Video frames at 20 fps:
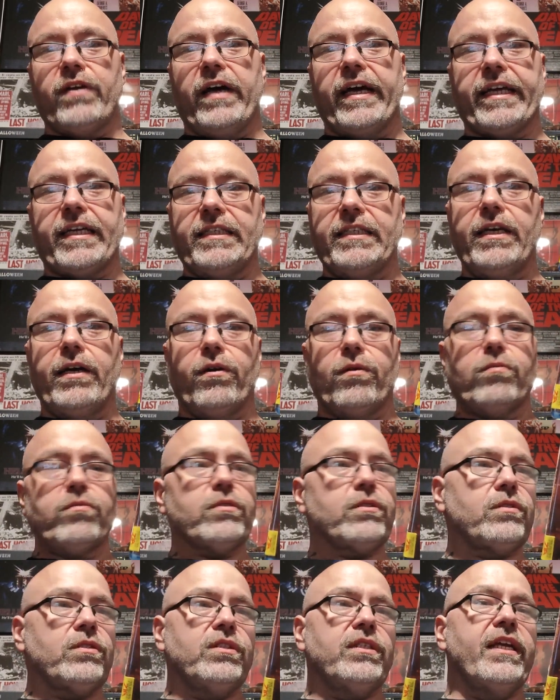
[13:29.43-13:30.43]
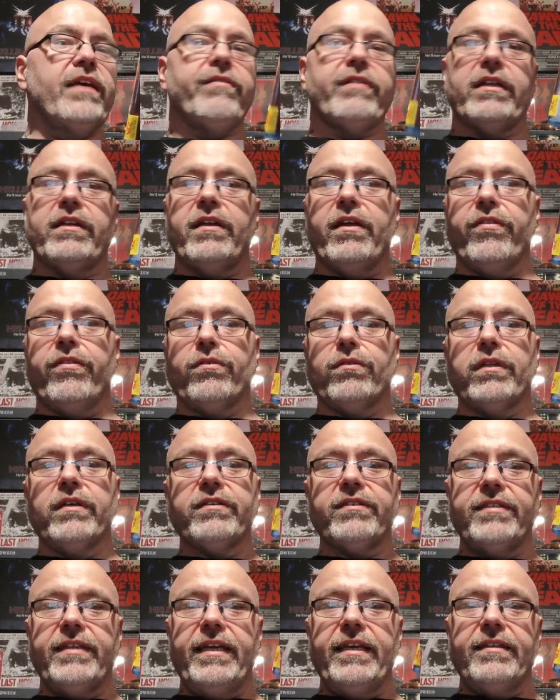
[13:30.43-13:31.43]
So I can you know give it another
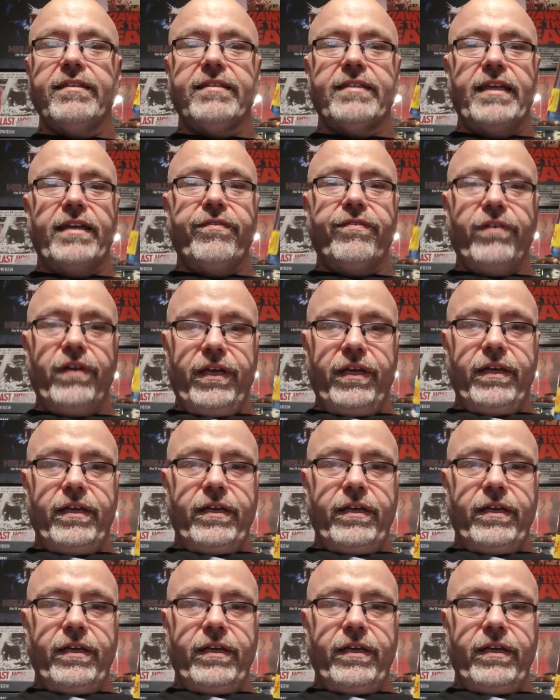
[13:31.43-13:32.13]
look, see and see if